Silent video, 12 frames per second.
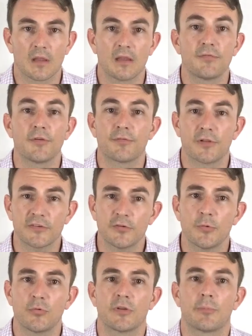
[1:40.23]
If you're
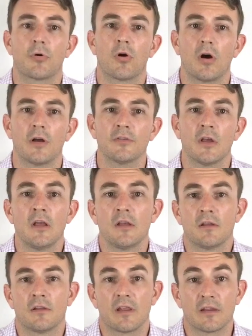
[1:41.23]
flexible with the price
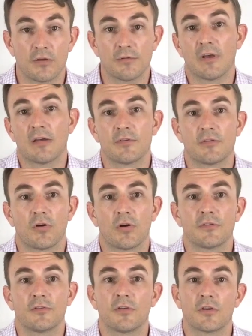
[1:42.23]
that you've
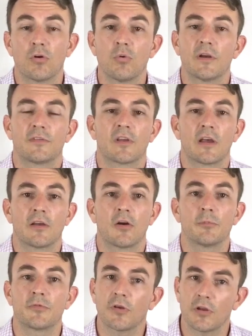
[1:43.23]
advertised, you can always say,
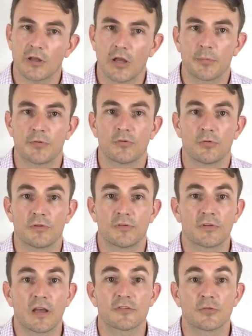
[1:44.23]
I'm certainly open to a
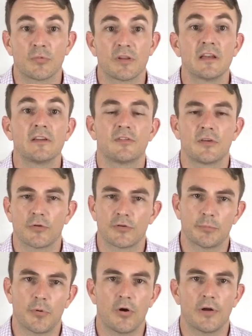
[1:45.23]
discussion with any serious
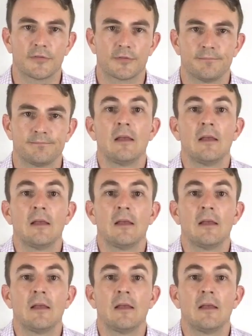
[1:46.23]
buyers.